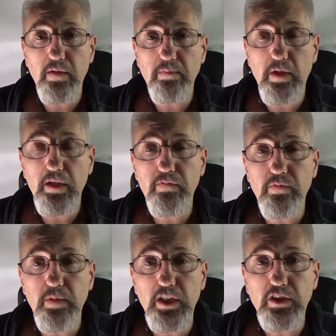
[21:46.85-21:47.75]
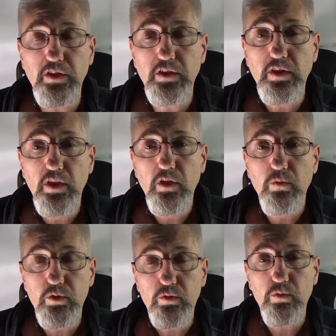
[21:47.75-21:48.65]
my information
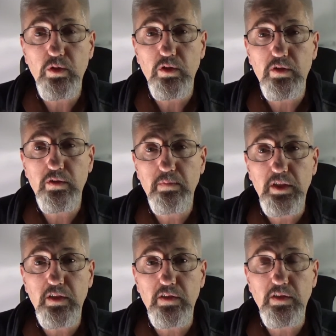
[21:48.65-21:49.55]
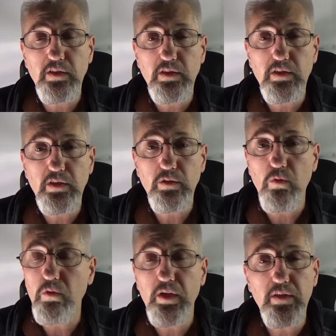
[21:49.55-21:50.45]
with the world, because you
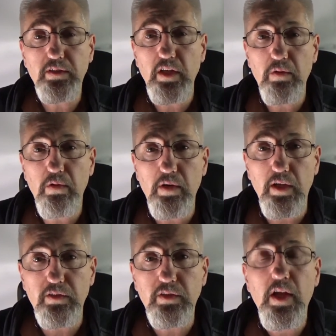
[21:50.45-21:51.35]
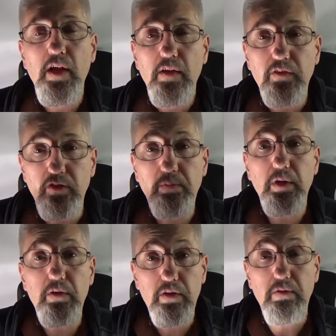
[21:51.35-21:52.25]
won't hear this anywhere else. The spirit
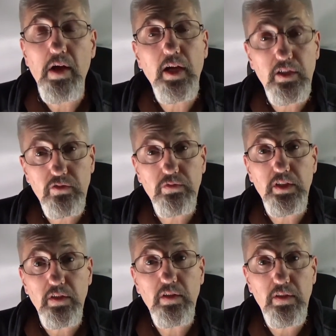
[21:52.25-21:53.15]
of the rock is real.